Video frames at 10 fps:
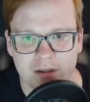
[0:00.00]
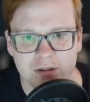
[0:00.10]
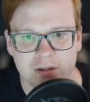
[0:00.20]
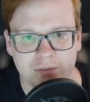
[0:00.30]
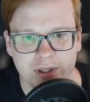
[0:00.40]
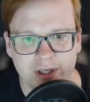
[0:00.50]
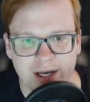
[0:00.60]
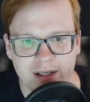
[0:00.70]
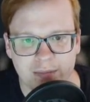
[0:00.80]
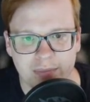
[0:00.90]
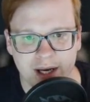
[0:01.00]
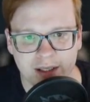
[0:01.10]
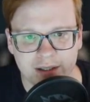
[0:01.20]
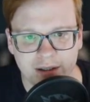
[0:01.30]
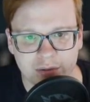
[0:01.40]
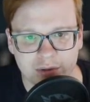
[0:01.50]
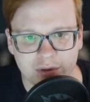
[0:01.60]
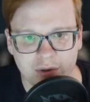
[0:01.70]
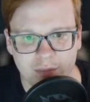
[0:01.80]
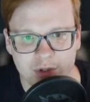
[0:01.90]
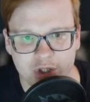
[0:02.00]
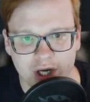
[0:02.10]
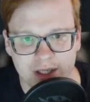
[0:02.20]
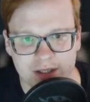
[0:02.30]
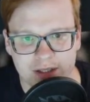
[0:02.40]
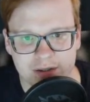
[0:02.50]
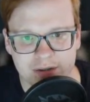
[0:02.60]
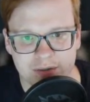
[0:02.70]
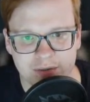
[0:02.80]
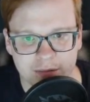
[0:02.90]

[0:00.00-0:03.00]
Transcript: So we are getting back our objects: